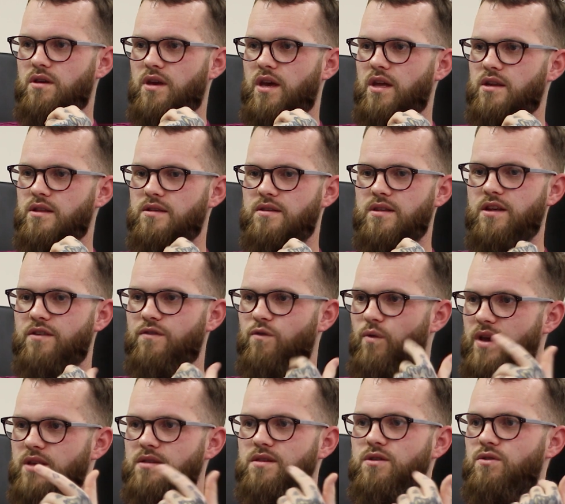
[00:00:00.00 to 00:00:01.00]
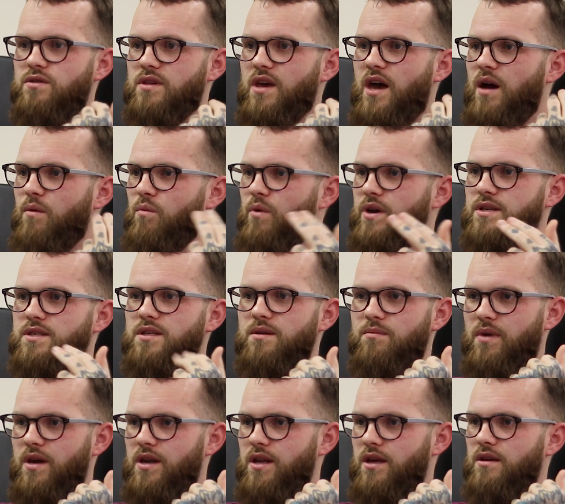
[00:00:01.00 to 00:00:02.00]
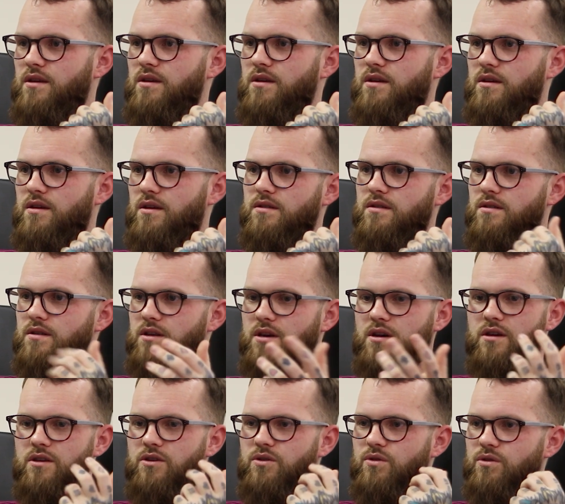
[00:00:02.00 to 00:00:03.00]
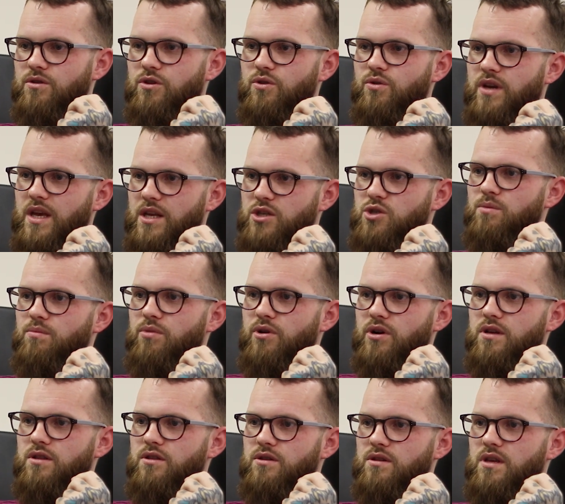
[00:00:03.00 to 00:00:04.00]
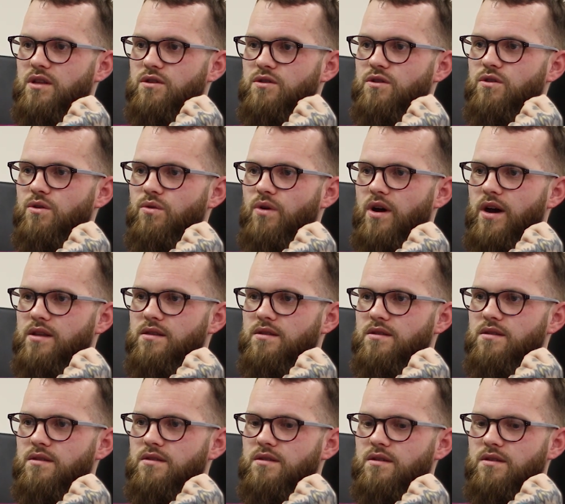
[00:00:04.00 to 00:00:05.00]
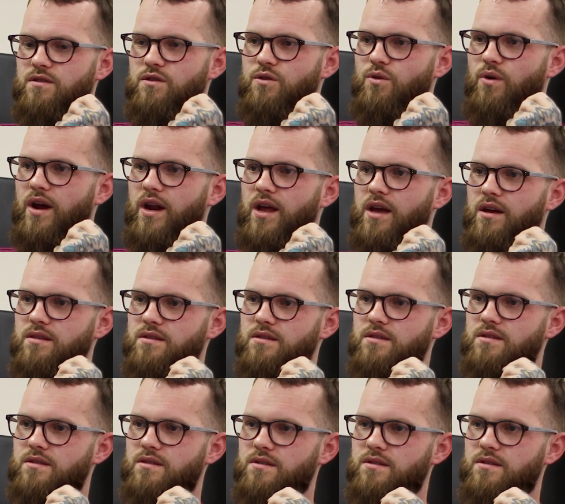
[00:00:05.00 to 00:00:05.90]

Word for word: And instead yeah. of wasting your time, wasting money, yeah, you'll you'll get your book in, into the right into the right hands.